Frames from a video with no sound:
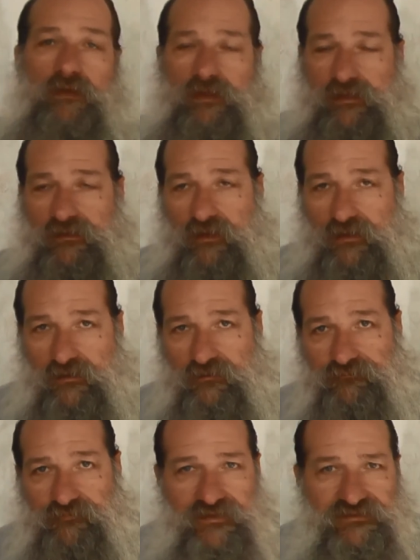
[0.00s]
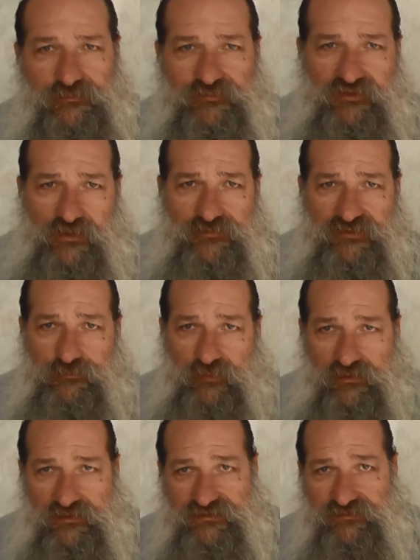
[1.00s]
I get like a free subscription
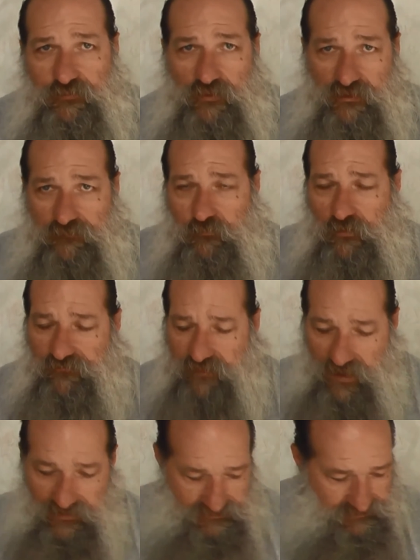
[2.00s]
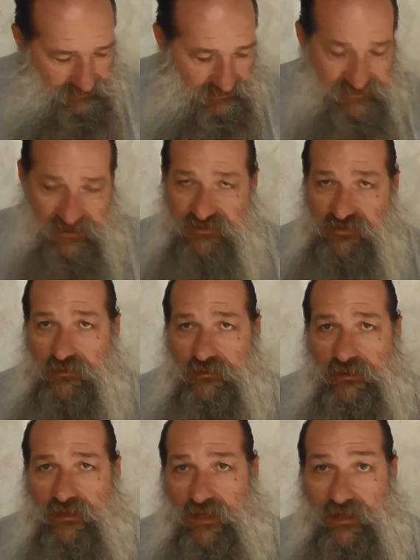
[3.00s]
because we've got
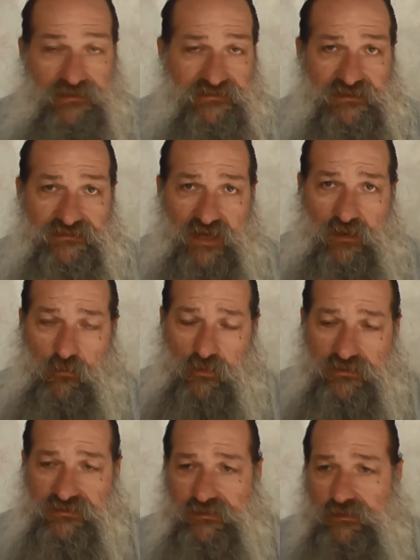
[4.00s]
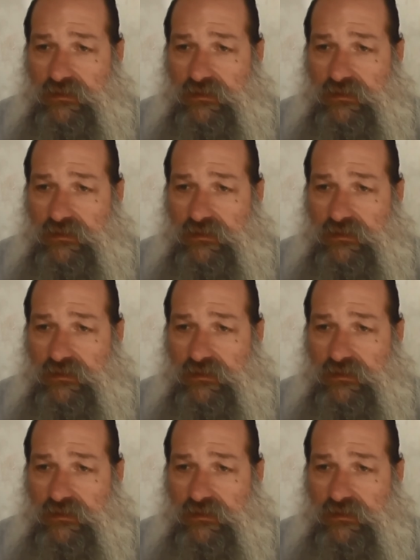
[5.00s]
CenturyLink. I guess that's how it works.